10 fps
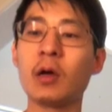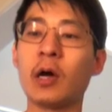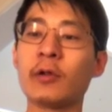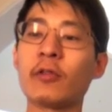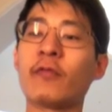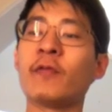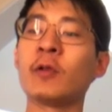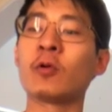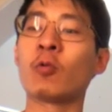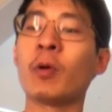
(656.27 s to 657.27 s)
Another
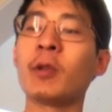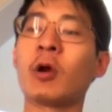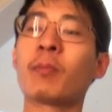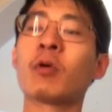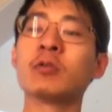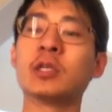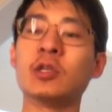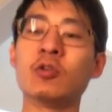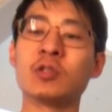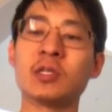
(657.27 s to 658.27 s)
filler women are prone to
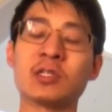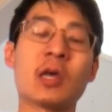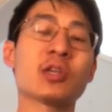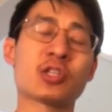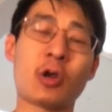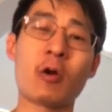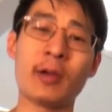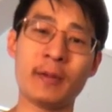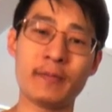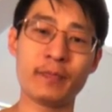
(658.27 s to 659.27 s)
use is sorry.
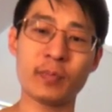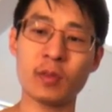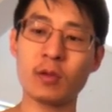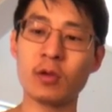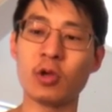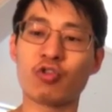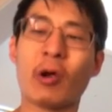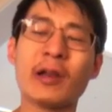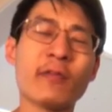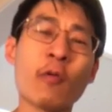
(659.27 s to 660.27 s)
Try
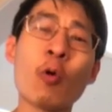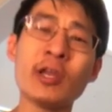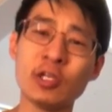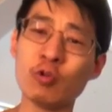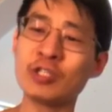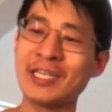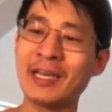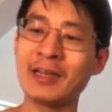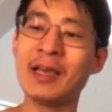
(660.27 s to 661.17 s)
to avoid using it,